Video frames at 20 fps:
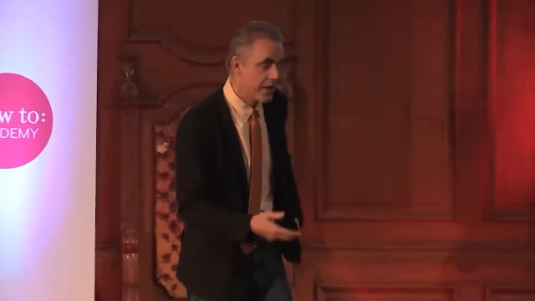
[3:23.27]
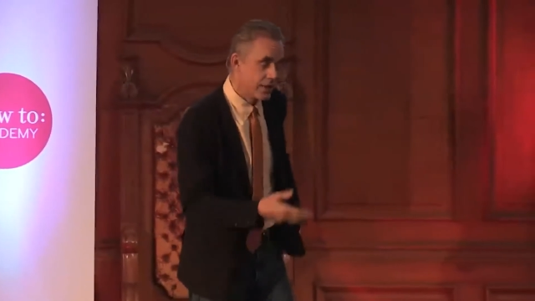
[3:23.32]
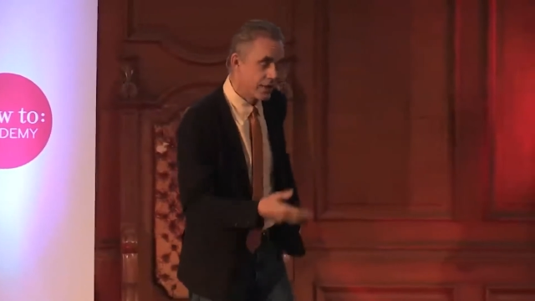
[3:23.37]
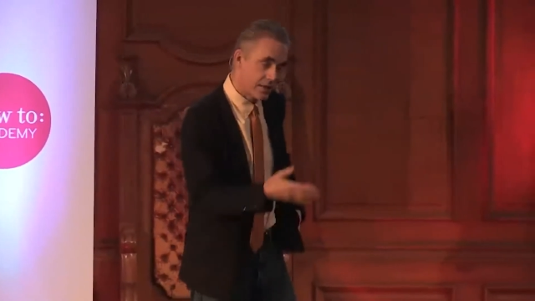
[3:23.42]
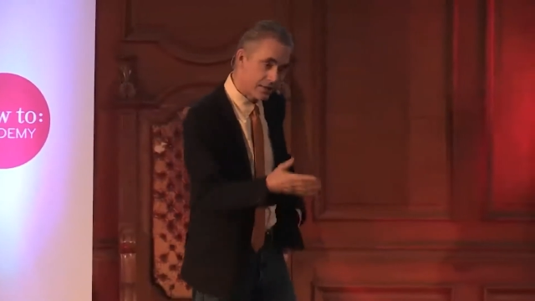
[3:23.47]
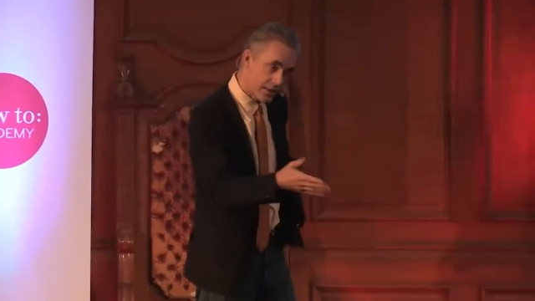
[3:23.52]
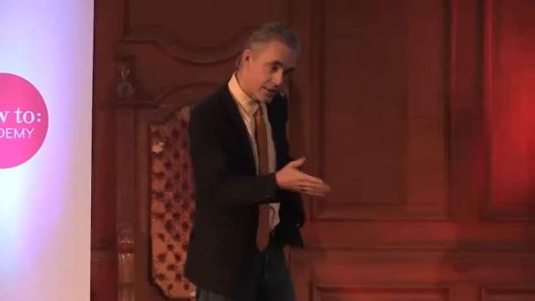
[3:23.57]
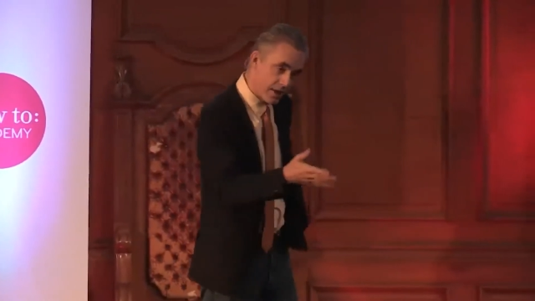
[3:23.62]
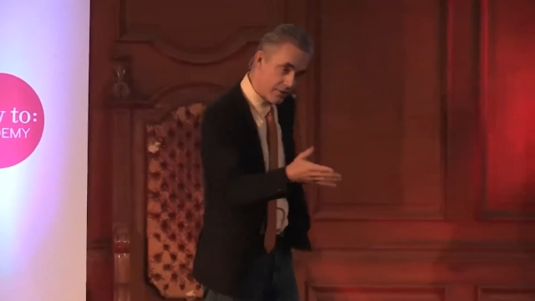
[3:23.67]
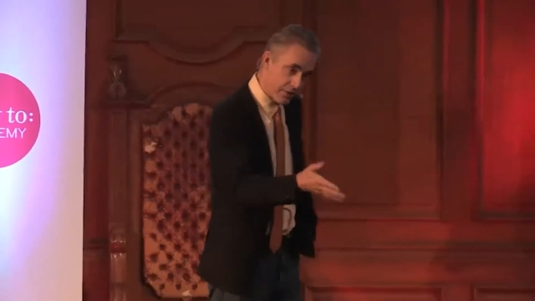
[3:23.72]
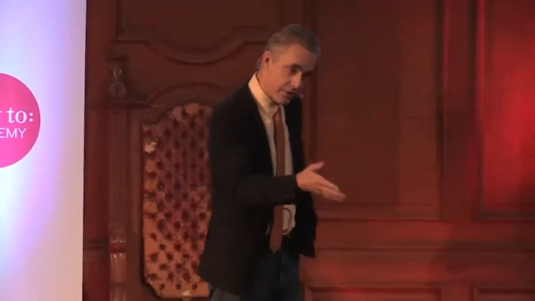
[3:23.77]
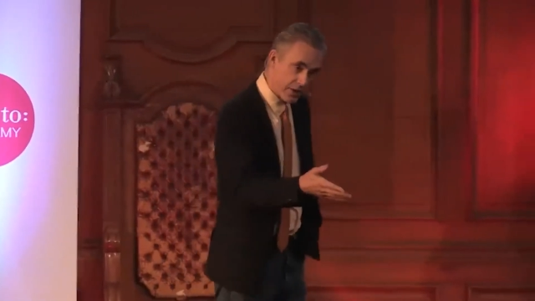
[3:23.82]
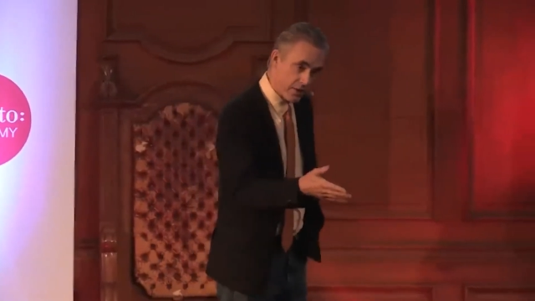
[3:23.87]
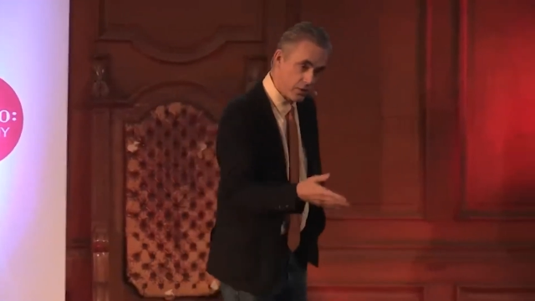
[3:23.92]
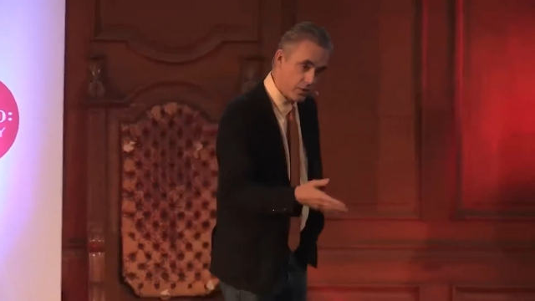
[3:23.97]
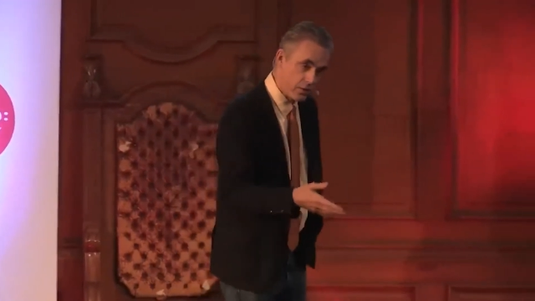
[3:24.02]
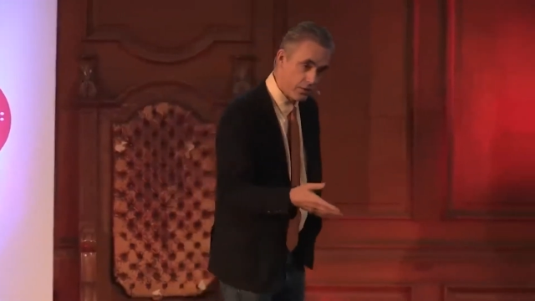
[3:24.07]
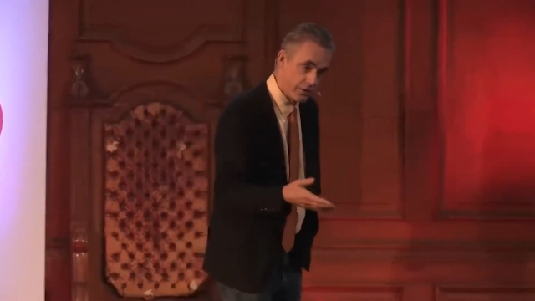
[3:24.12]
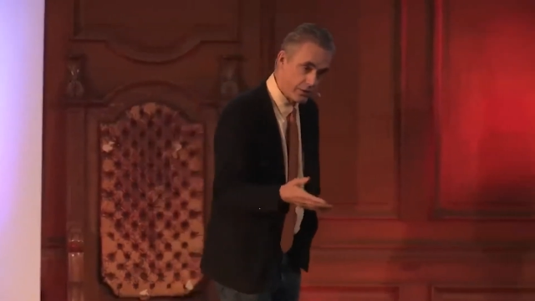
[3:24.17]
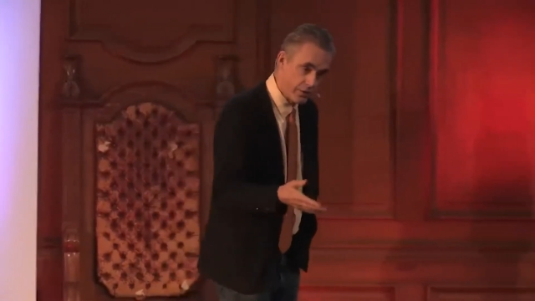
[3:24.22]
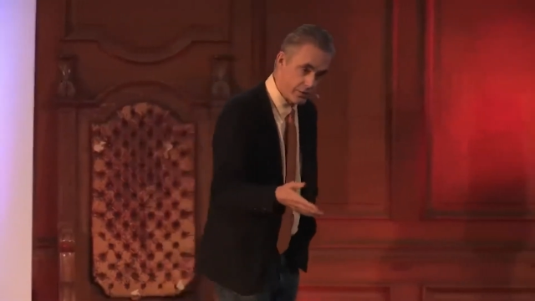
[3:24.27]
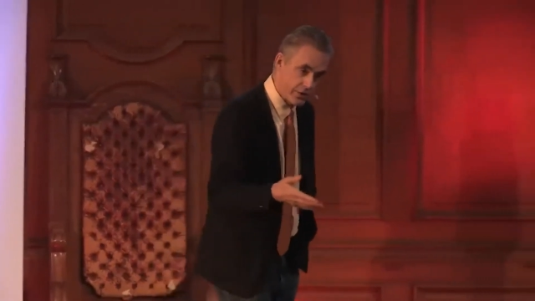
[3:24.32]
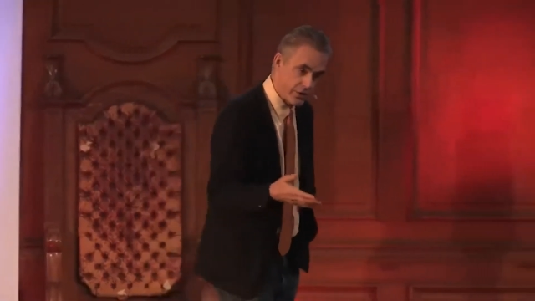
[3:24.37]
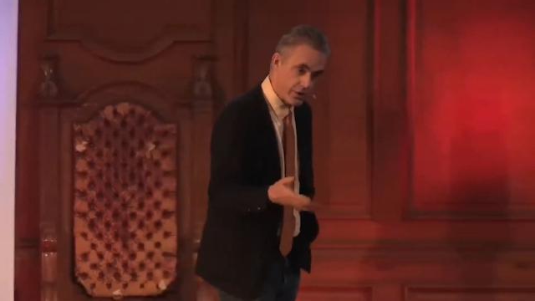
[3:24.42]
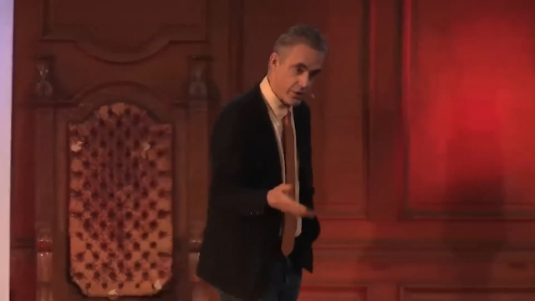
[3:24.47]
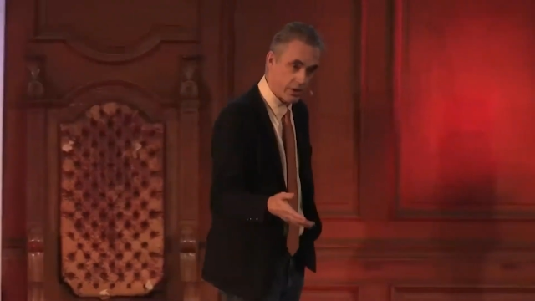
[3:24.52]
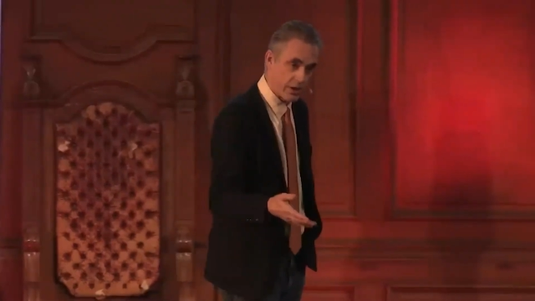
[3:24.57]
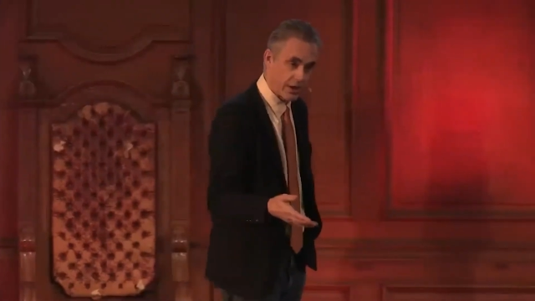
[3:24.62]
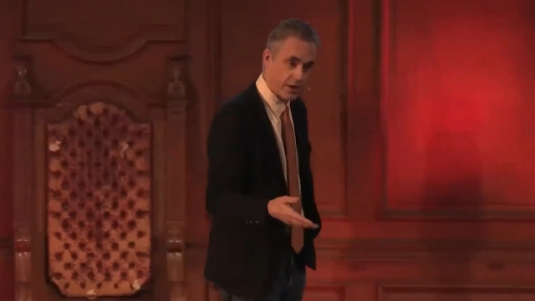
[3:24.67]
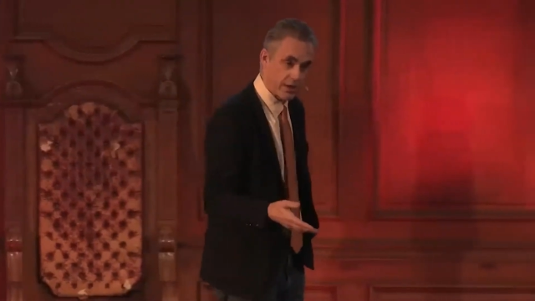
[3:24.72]
discovering a whole new
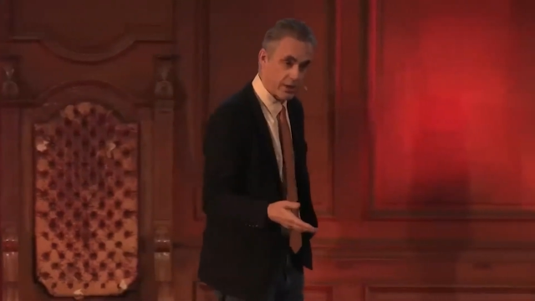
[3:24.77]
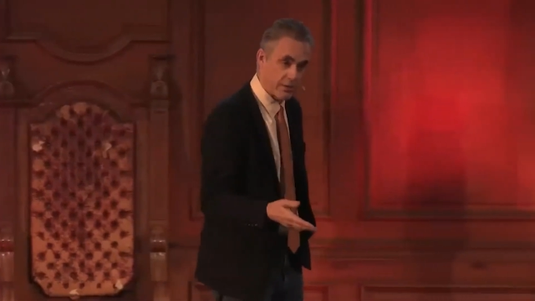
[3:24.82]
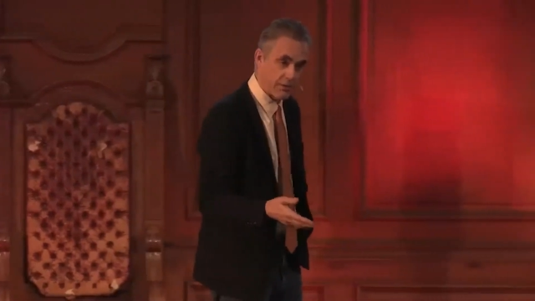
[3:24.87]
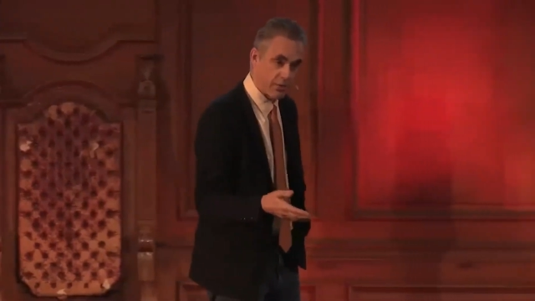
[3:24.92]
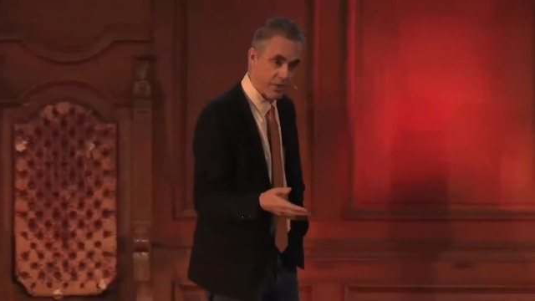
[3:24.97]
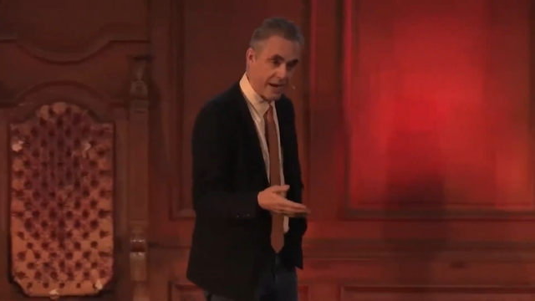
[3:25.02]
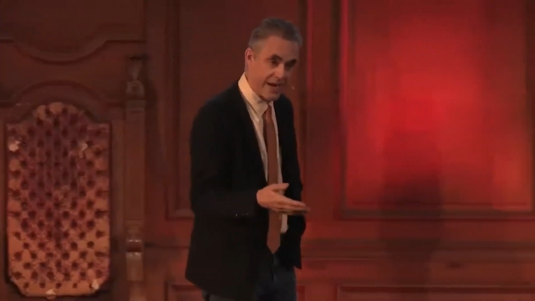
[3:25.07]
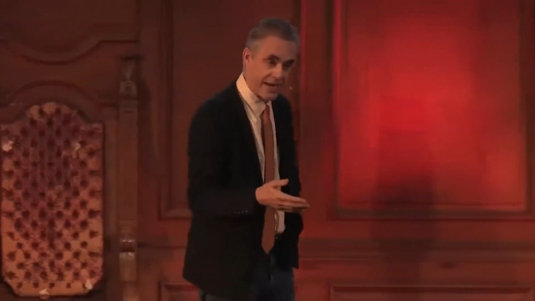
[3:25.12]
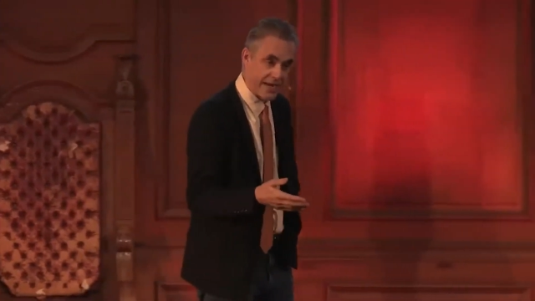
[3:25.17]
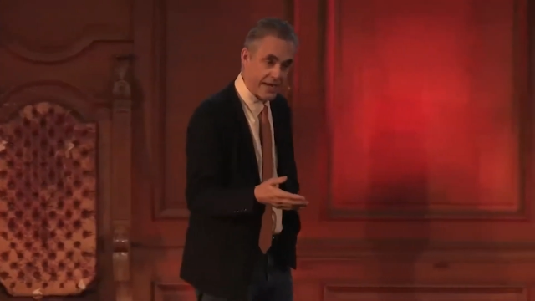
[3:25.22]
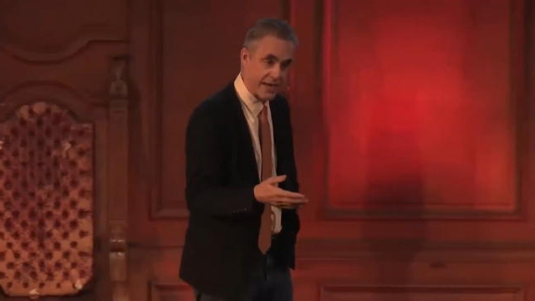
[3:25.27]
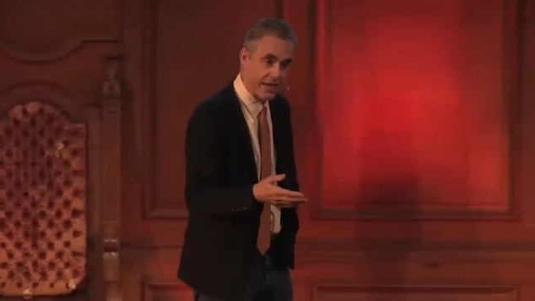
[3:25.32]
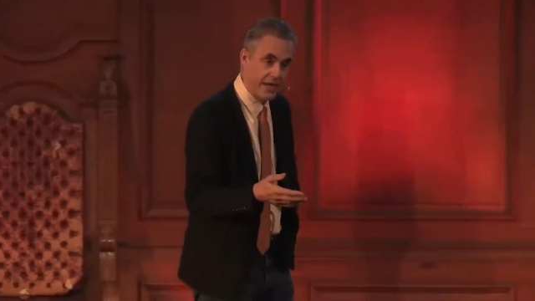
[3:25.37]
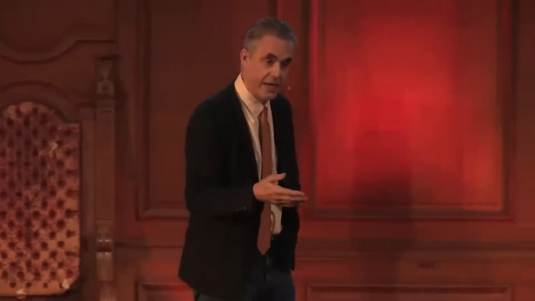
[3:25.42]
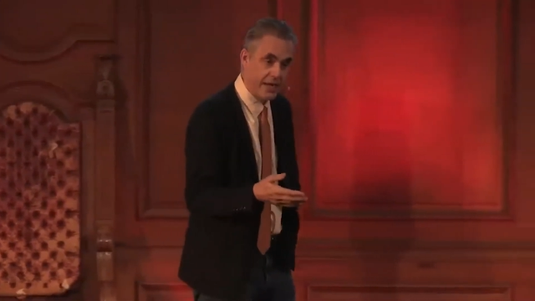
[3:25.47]
circuit in the brain.